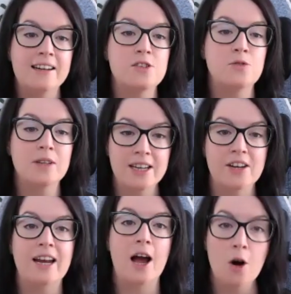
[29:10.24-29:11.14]
is really
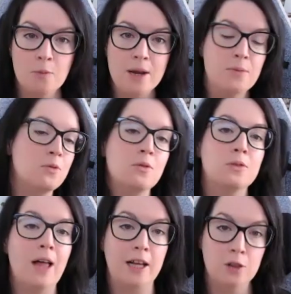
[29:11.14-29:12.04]
going to help people
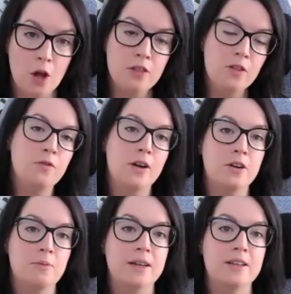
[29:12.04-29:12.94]
like learn the
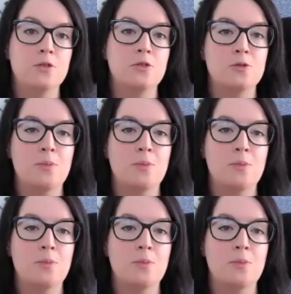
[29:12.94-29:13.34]
fundamentals.